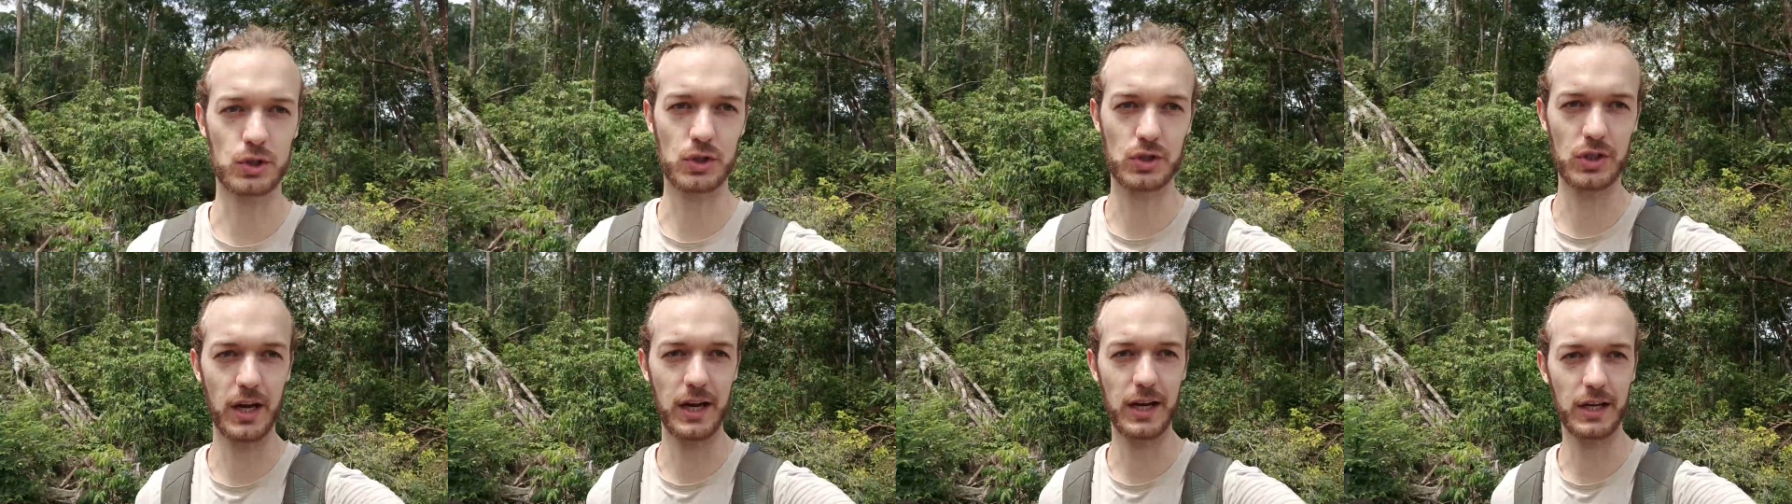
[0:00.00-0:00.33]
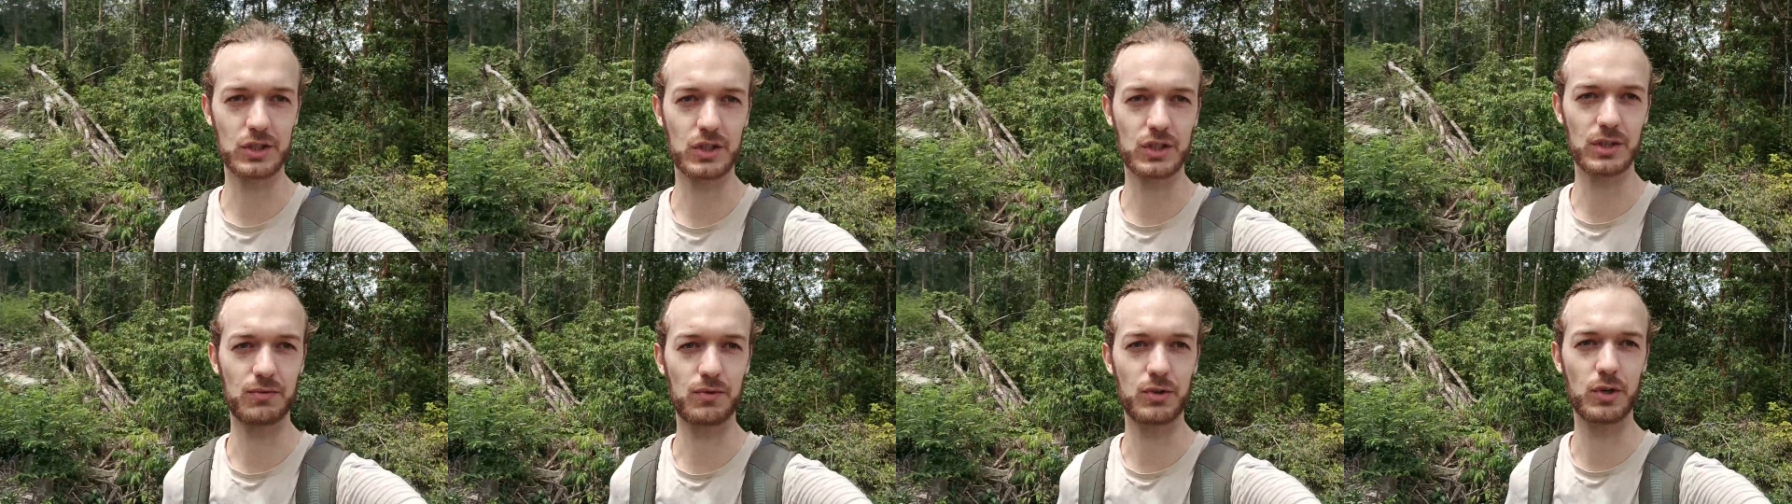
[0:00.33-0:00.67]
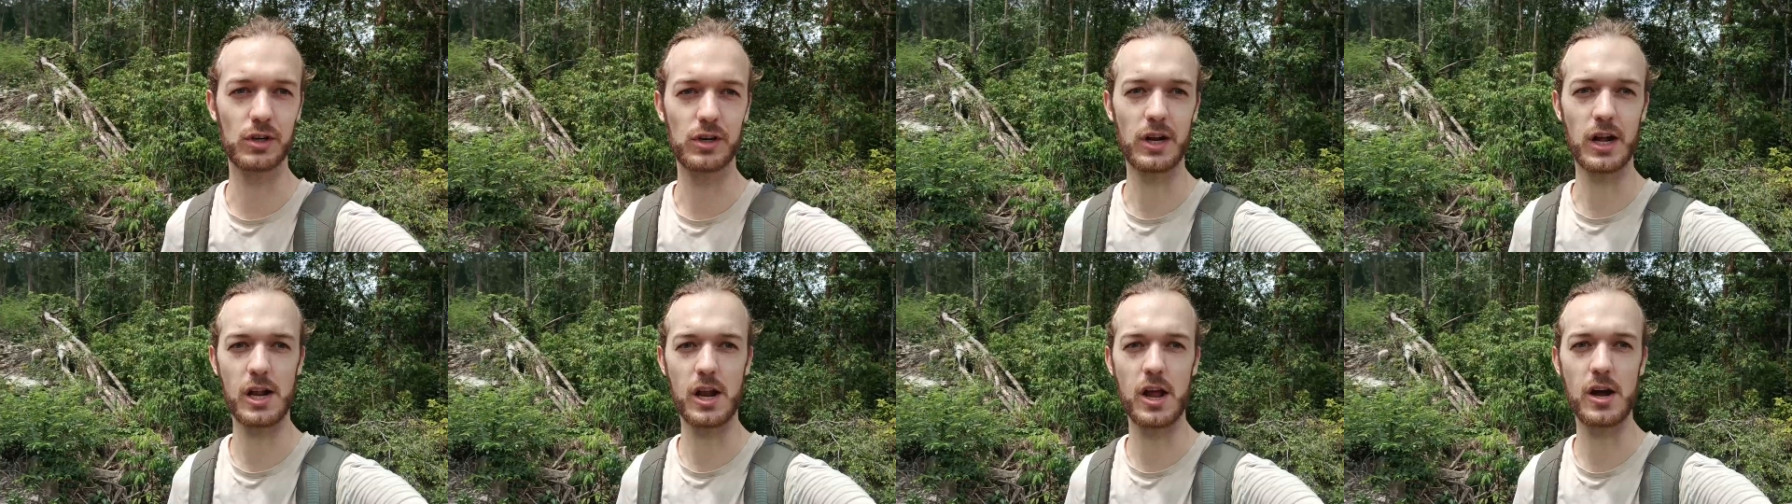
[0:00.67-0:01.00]
snakes if
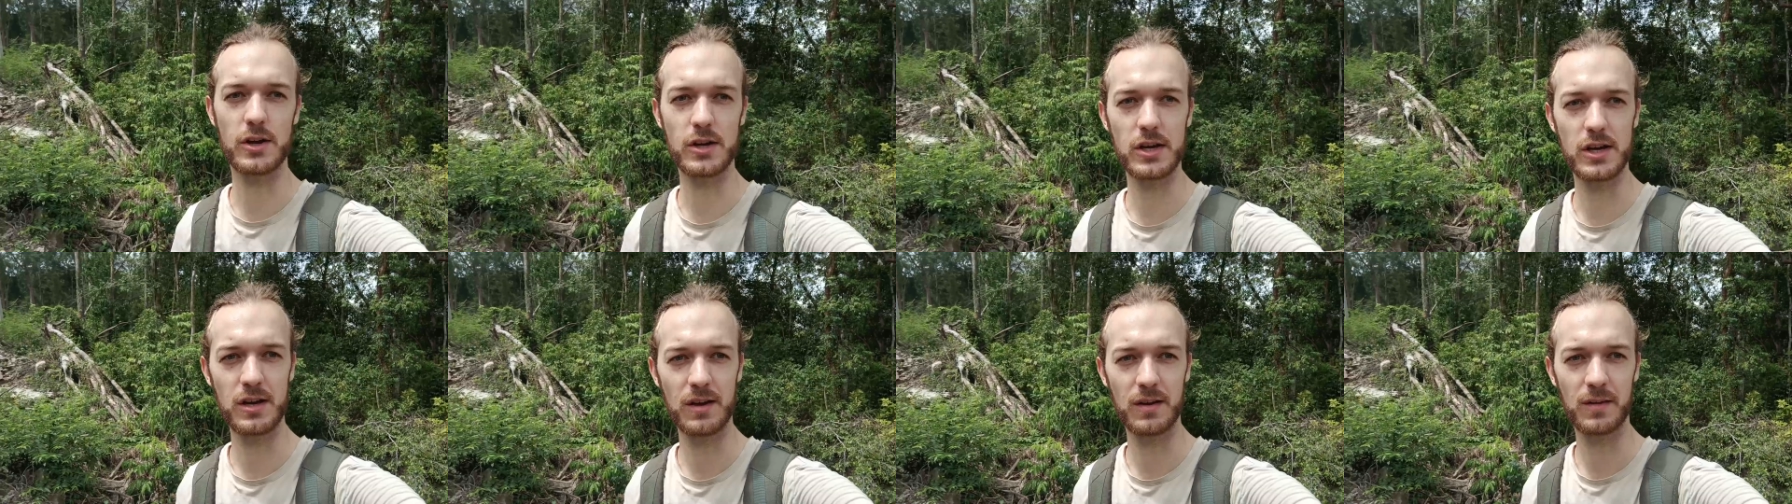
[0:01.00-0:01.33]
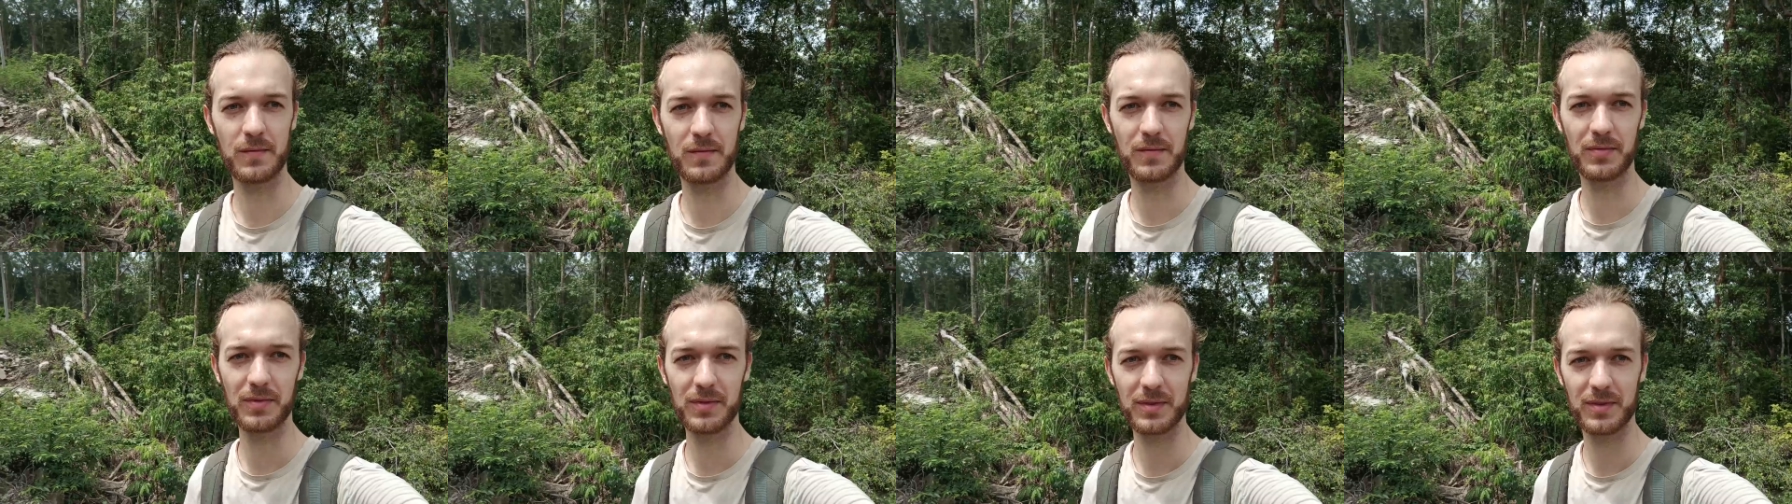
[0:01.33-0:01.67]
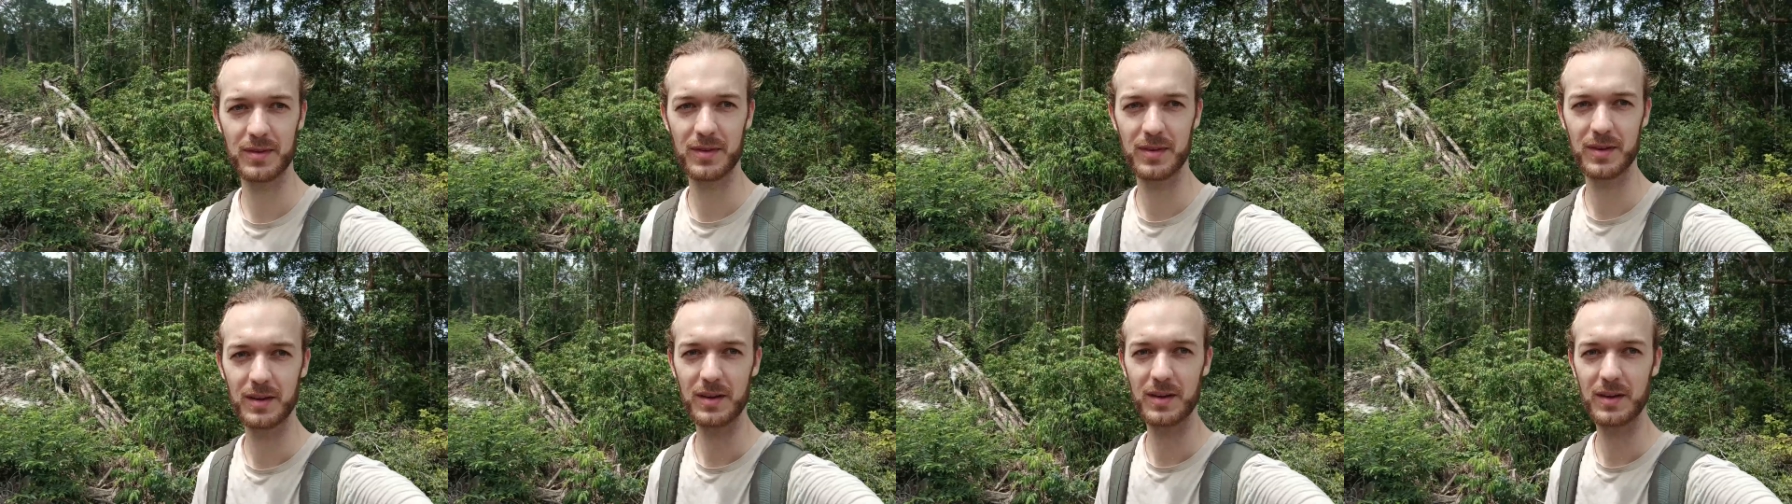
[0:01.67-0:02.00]
you're not lucky.
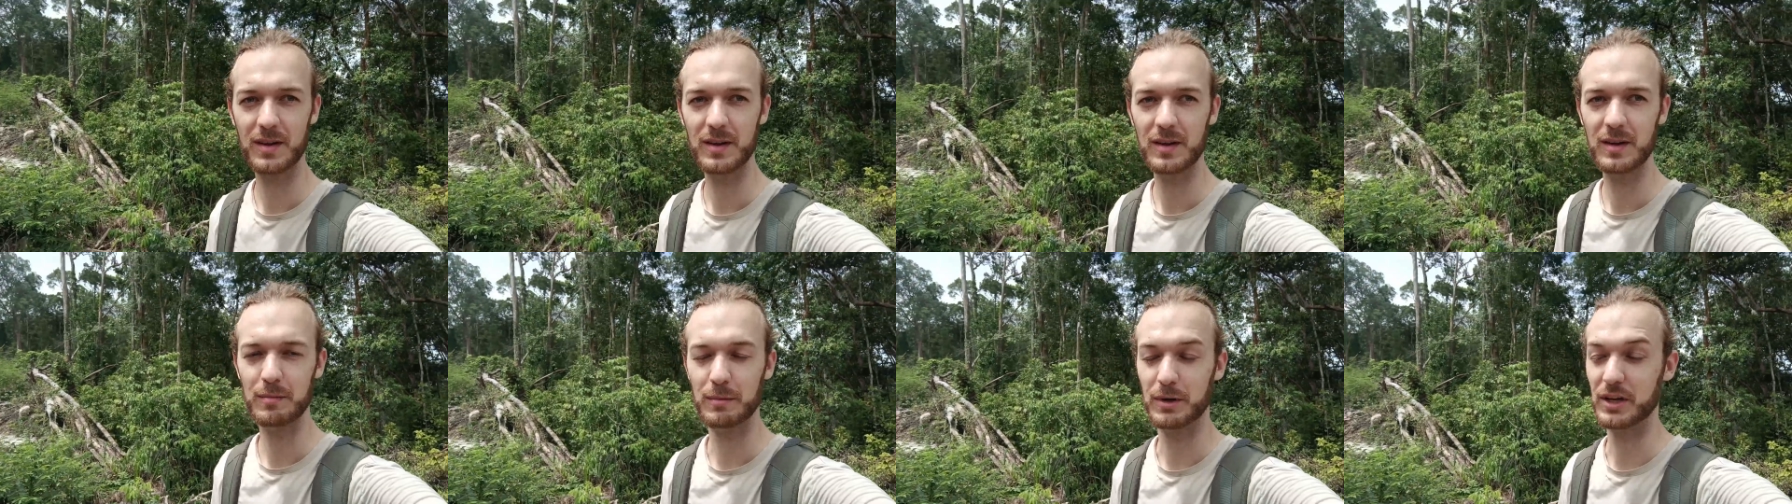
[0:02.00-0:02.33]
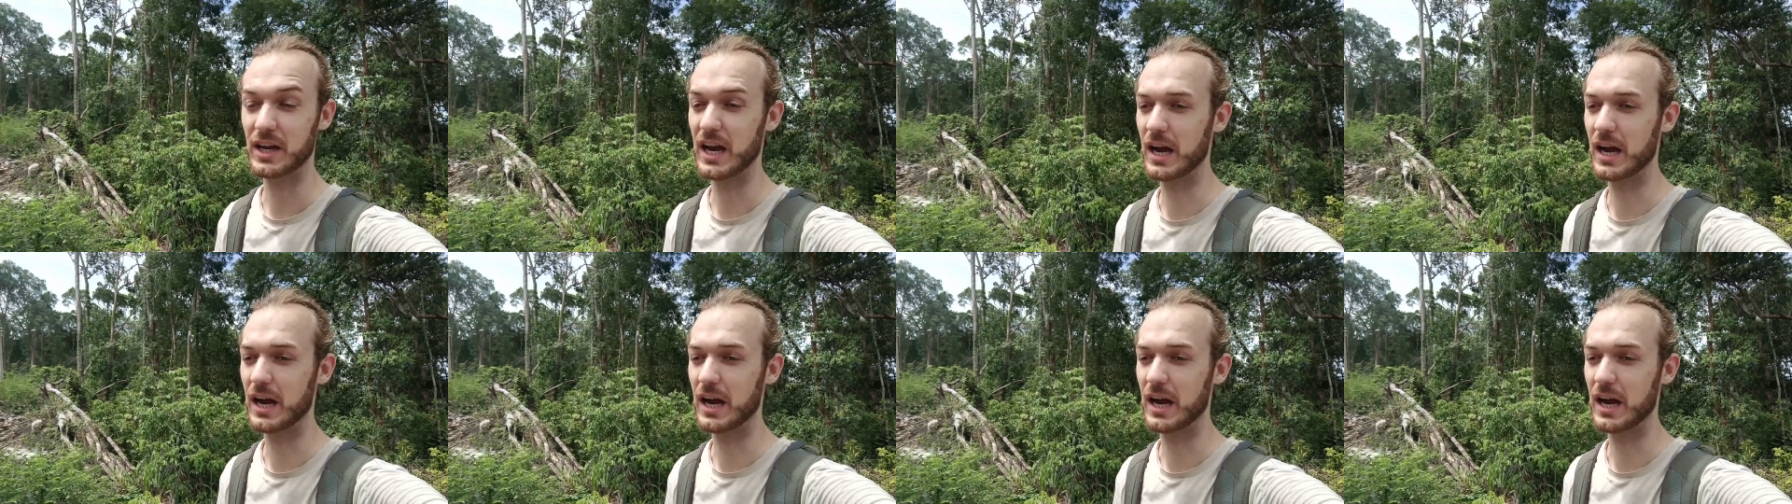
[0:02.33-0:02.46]
But